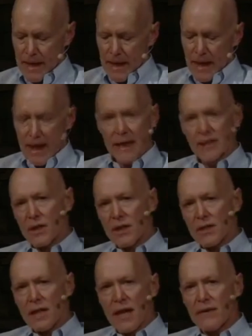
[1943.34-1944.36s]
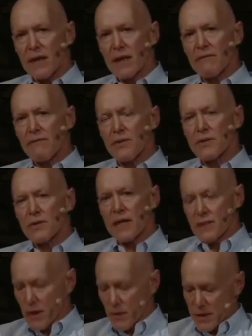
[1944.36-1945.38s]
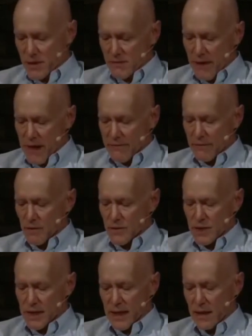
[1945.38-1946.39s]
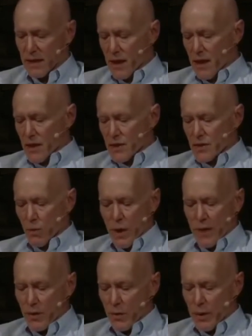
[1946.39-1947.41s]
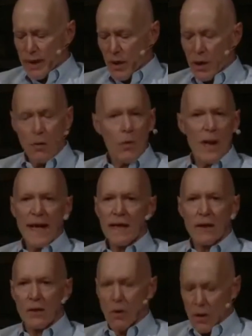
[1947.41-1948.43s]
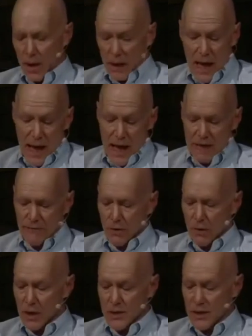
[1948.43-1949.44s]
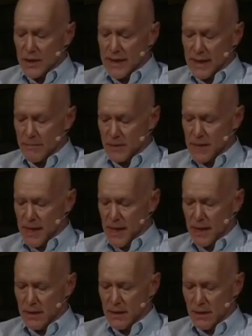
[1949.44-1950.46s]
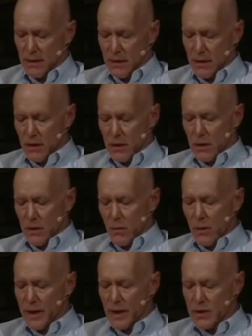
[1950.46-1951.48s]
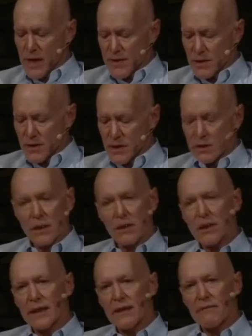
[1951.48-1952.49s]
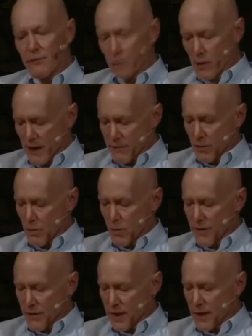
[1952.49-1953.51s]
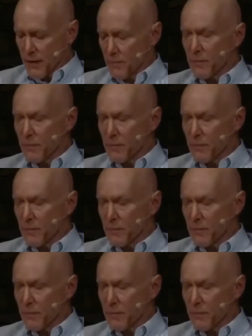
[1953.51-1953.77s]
And he's going to say then in 1 Thessalonians 5 and verse 10, so whether we are awake, alive, or asleep, dead, we are destined to live forever with him.